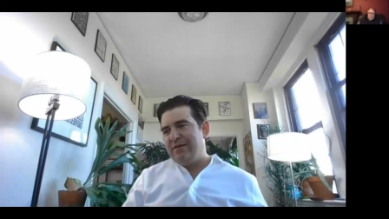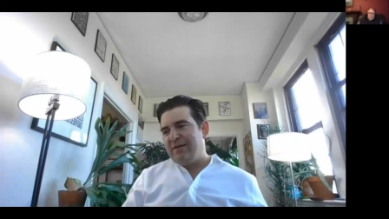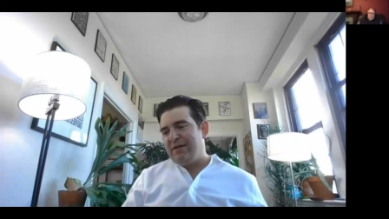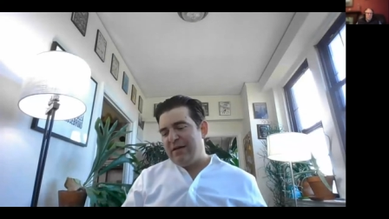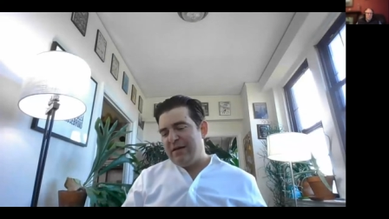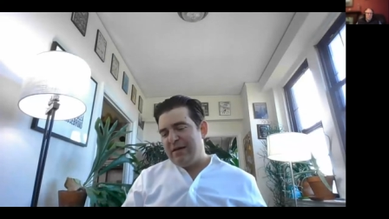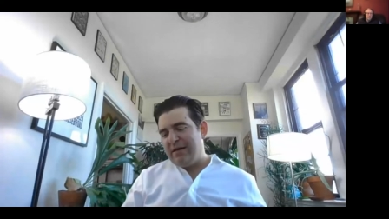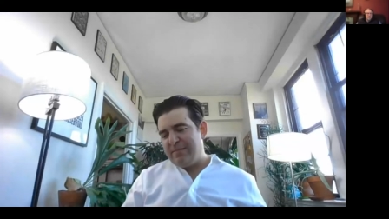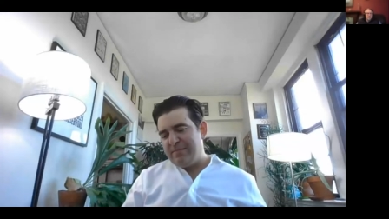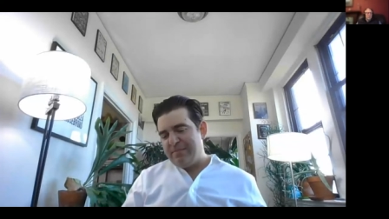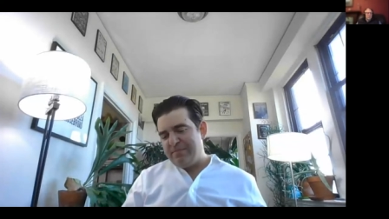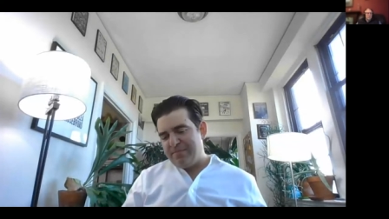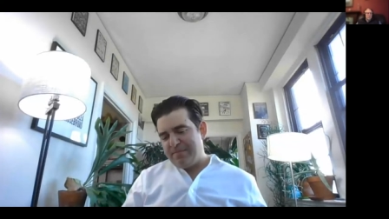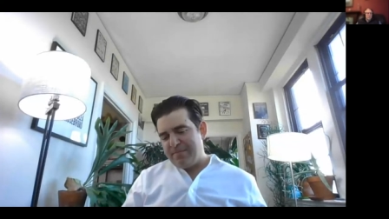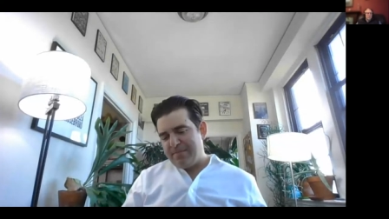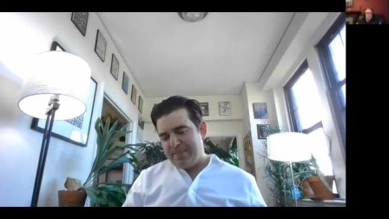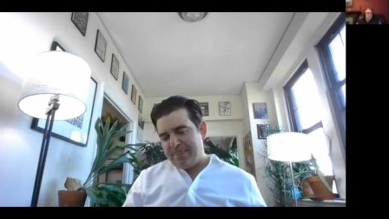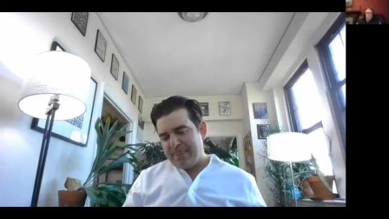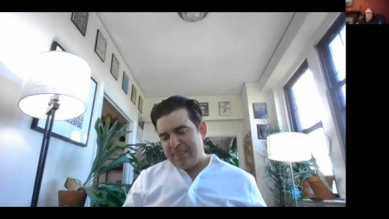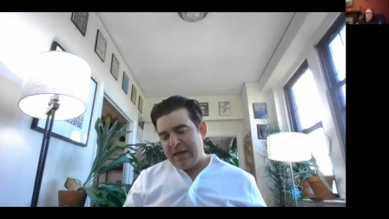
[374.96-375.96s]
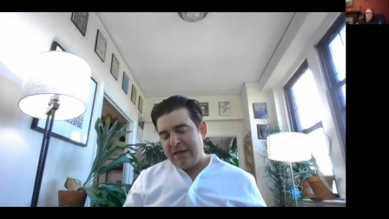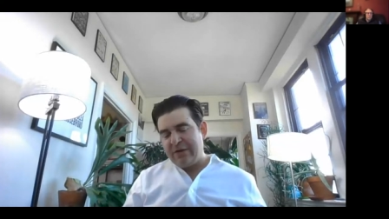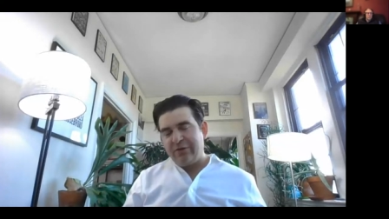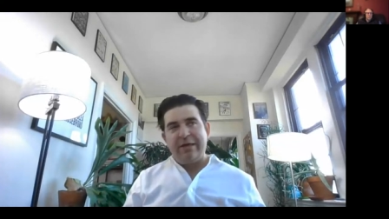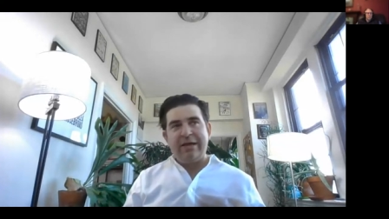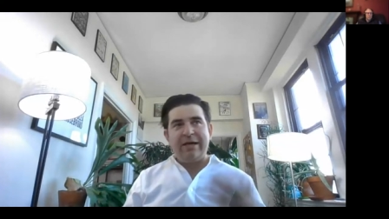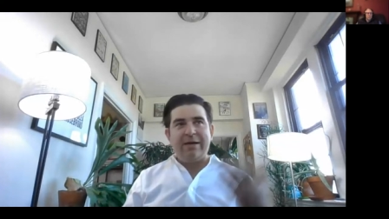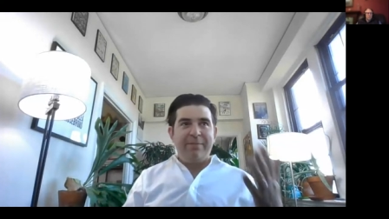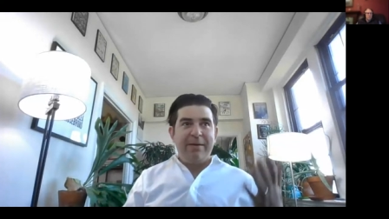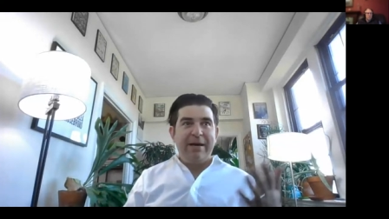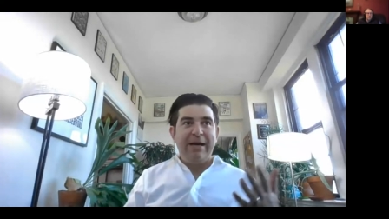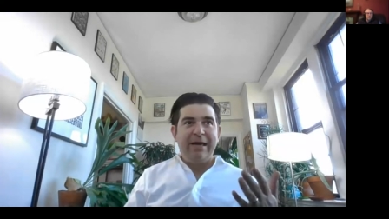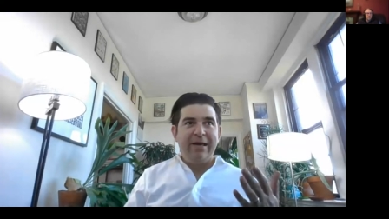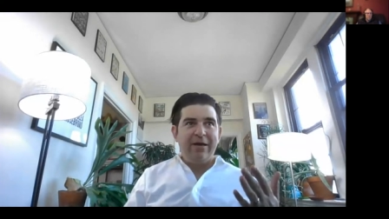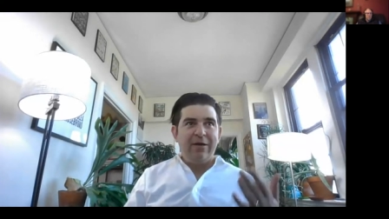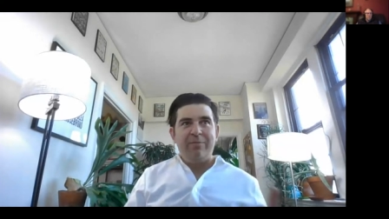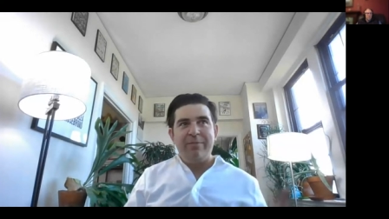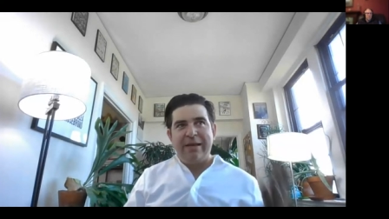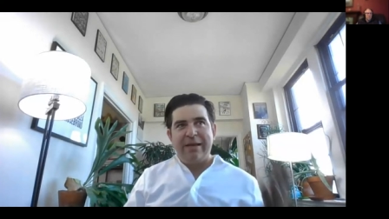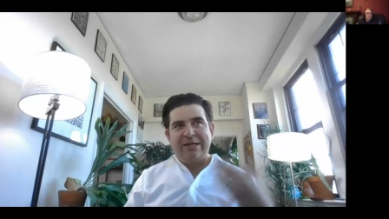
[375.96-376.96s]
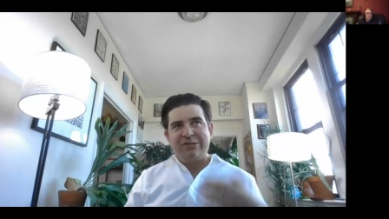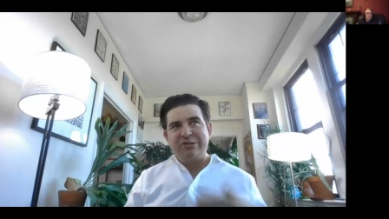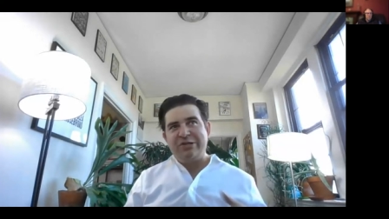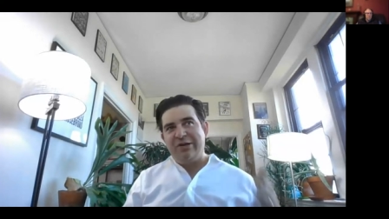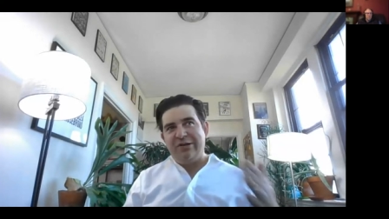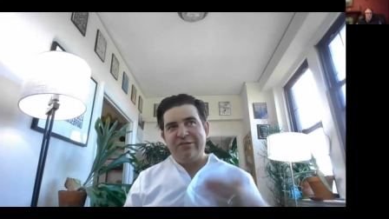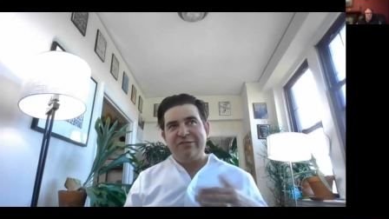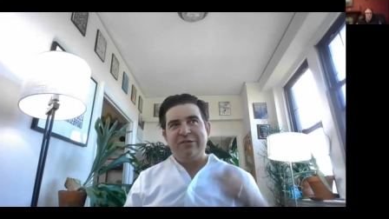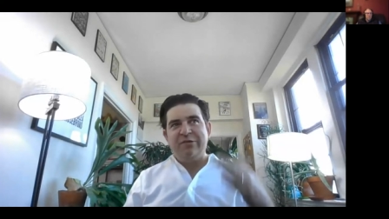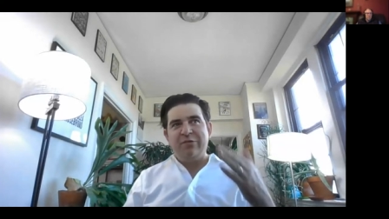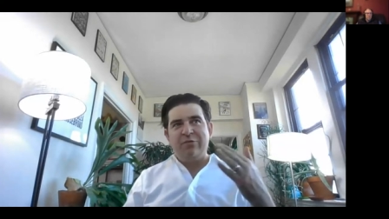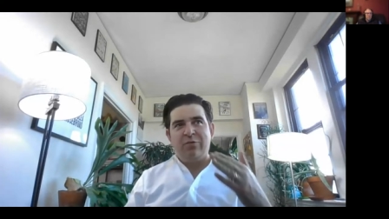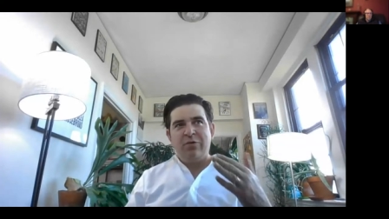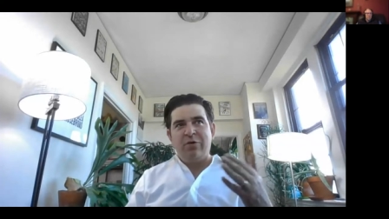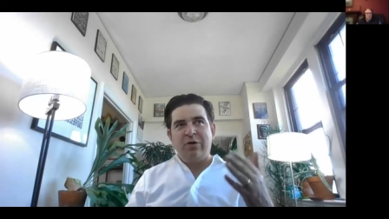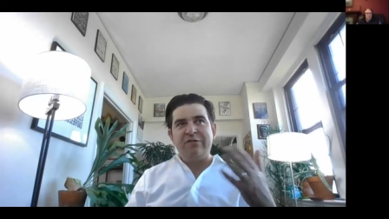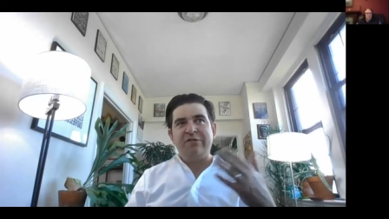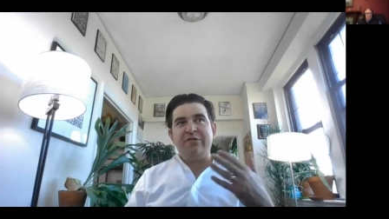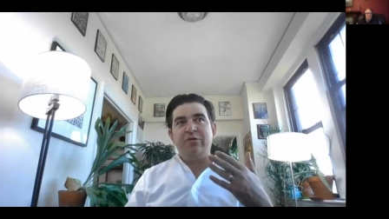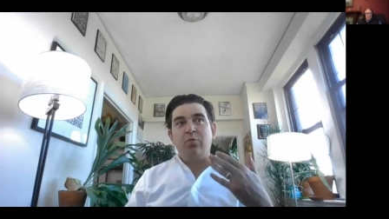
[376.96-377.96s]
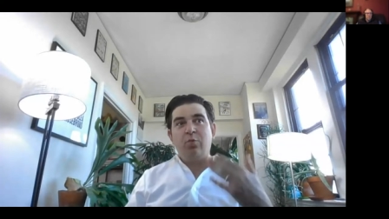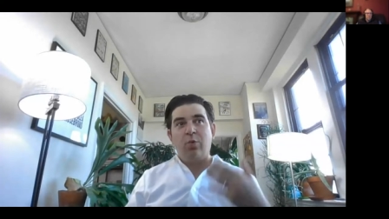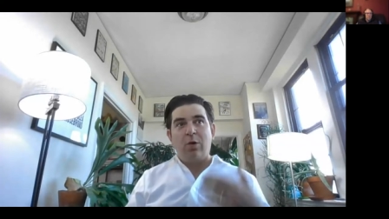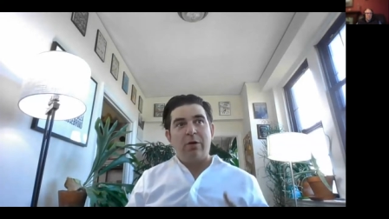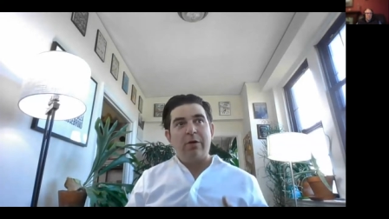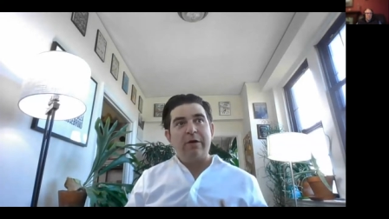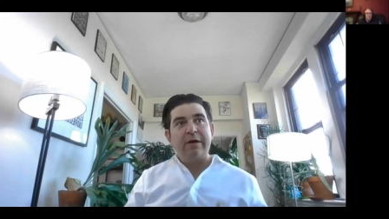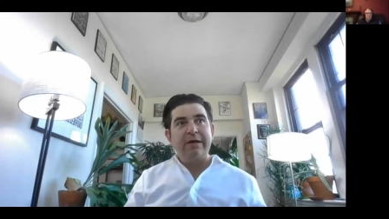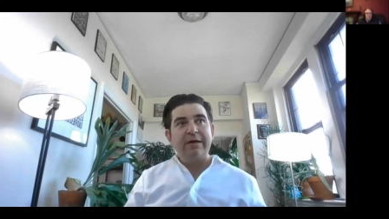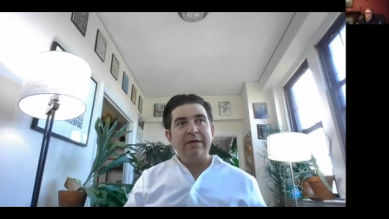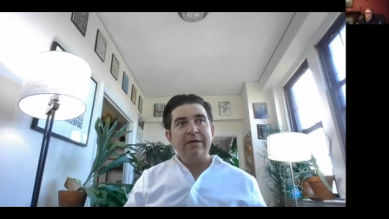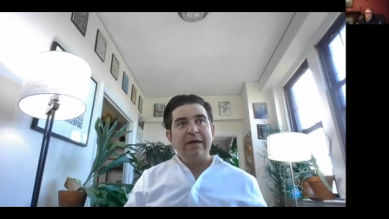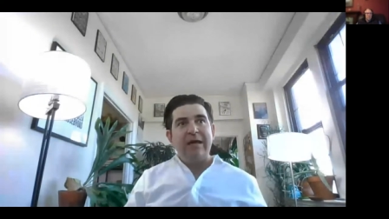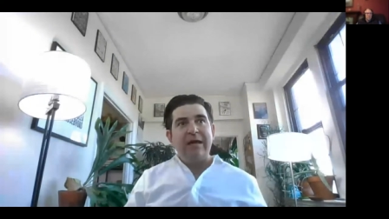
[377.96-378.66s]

um, not only compile but actually also also work.